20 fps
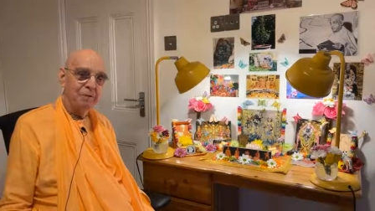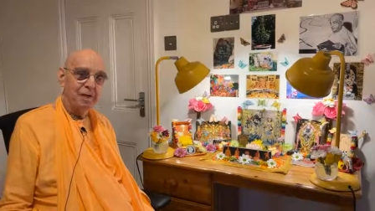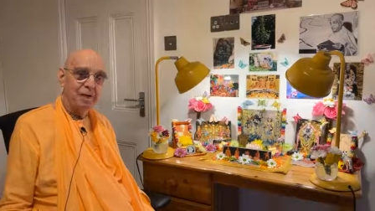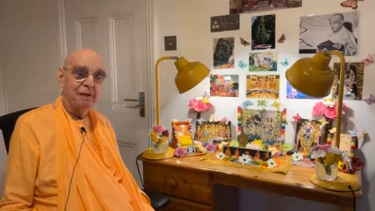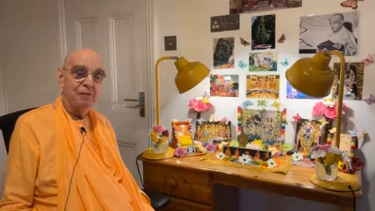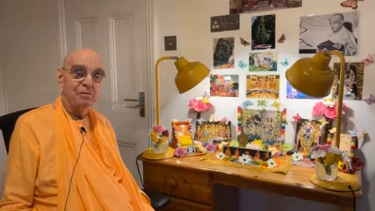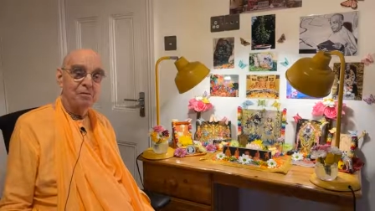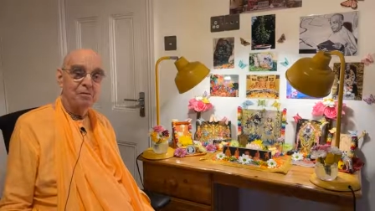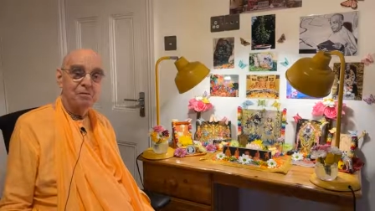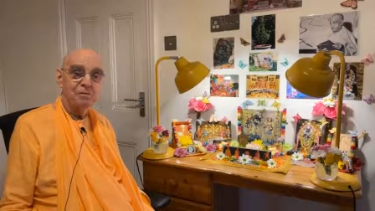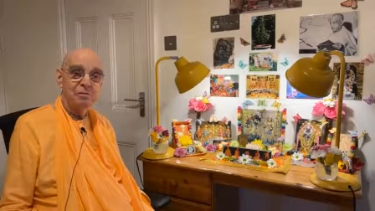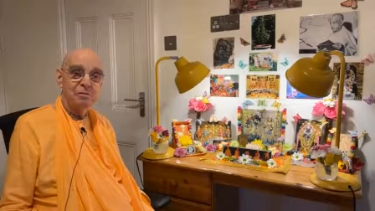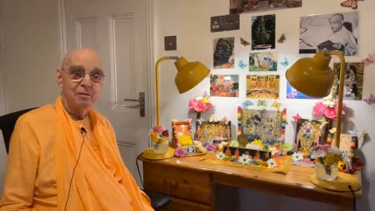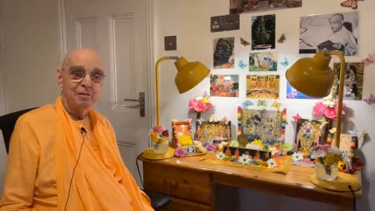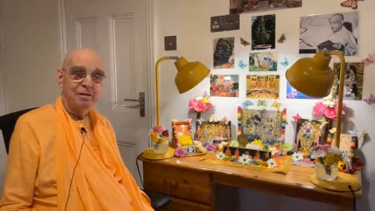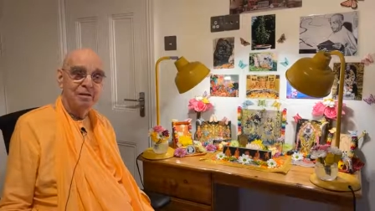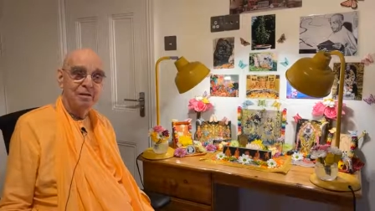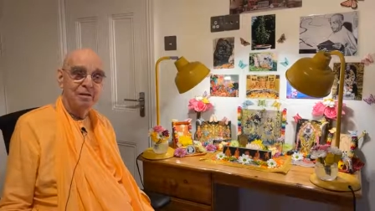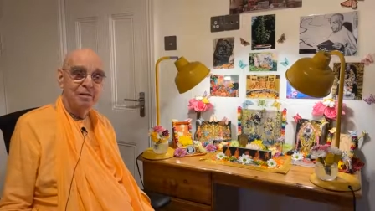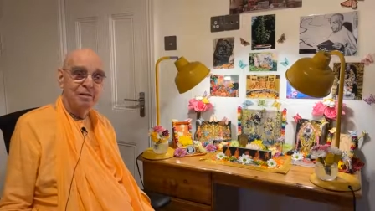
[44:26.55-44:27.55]
Yes.
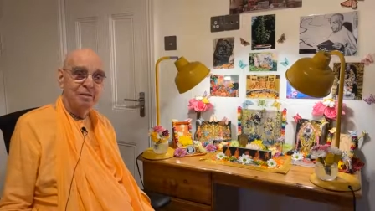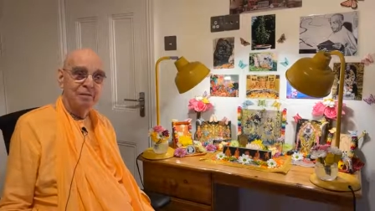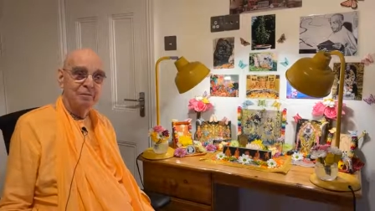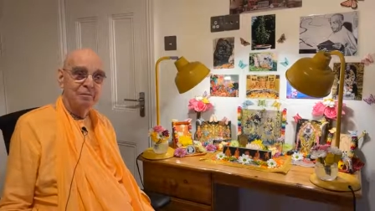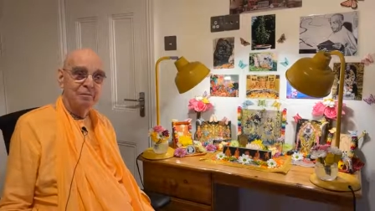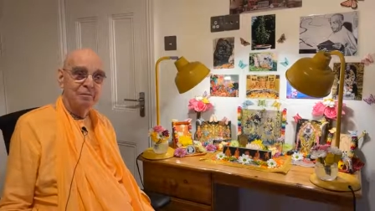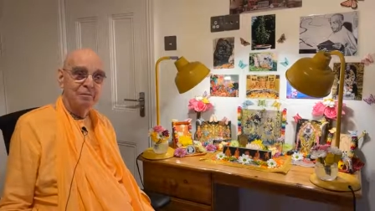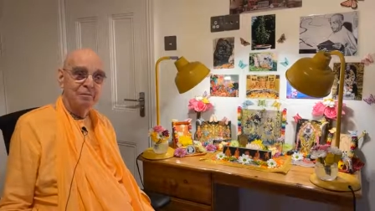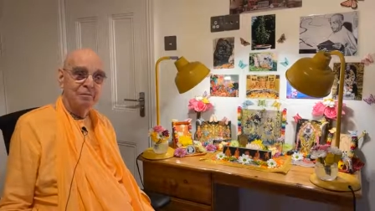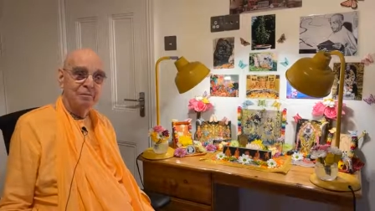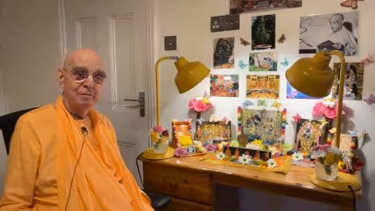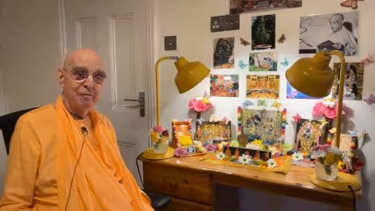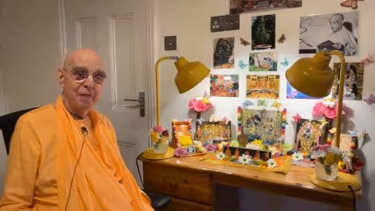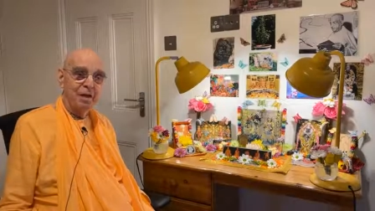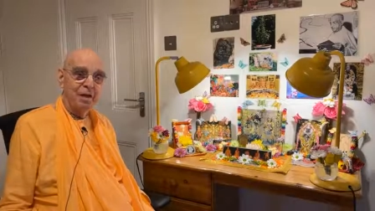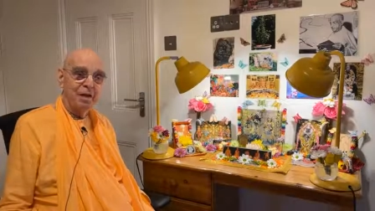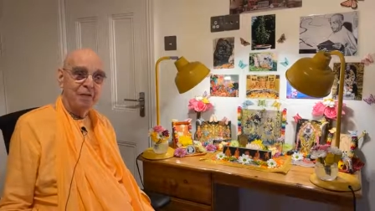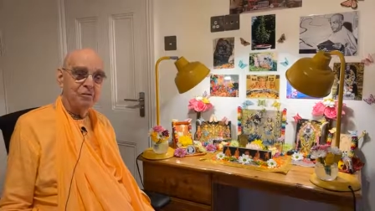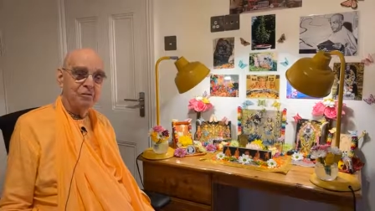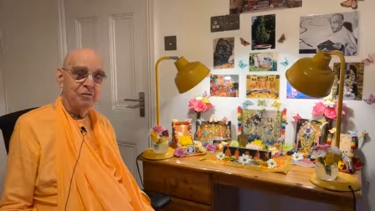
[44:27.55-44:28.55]

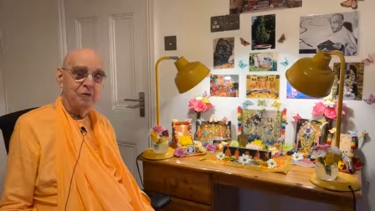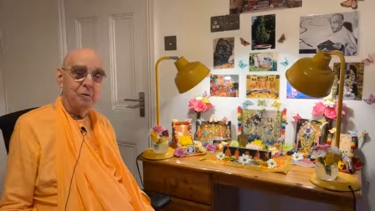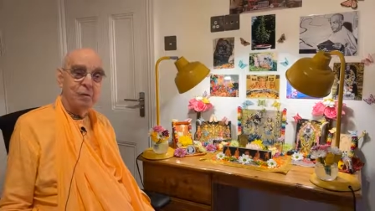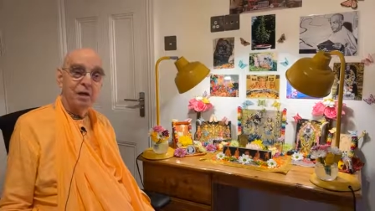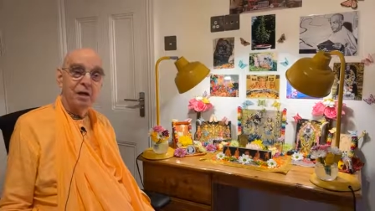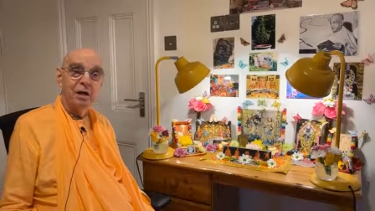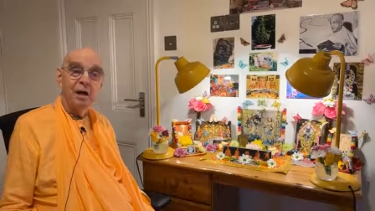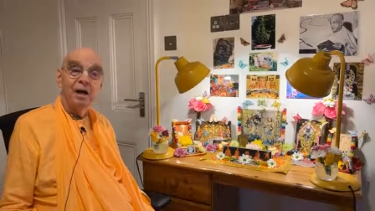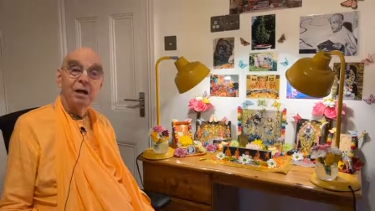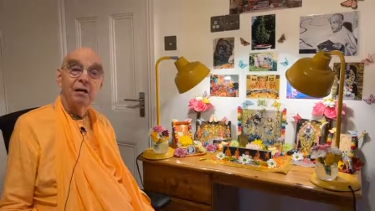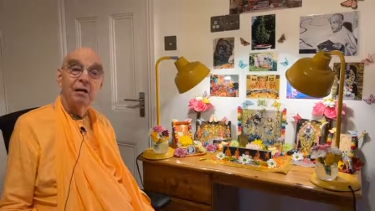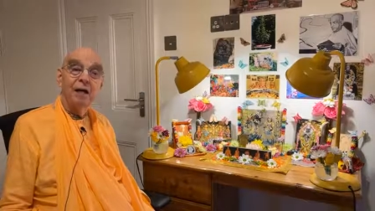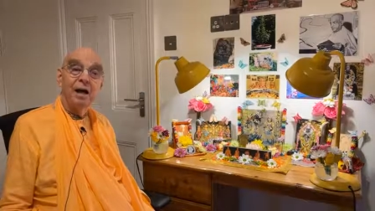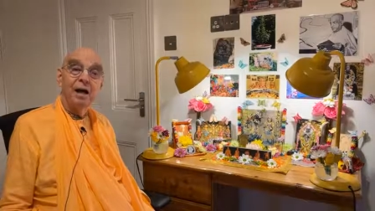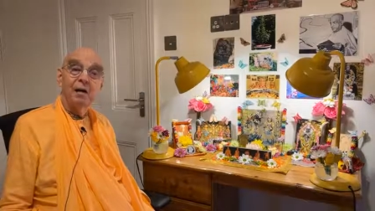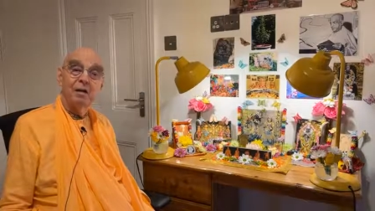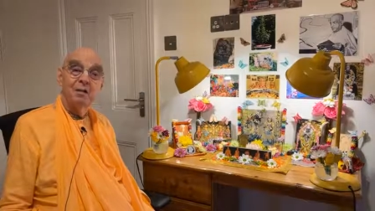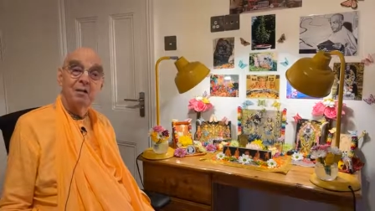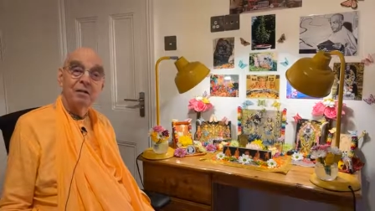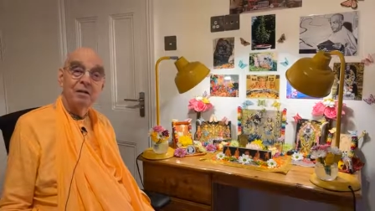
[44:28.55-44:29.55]
And it's going on
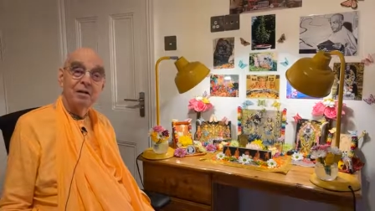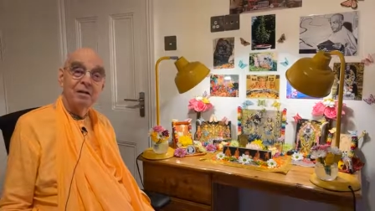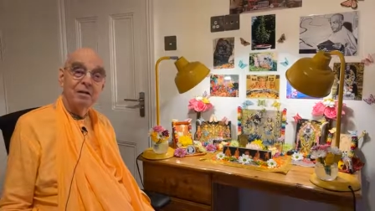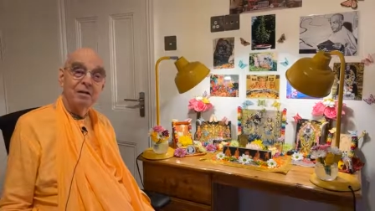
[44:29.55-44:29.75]
now.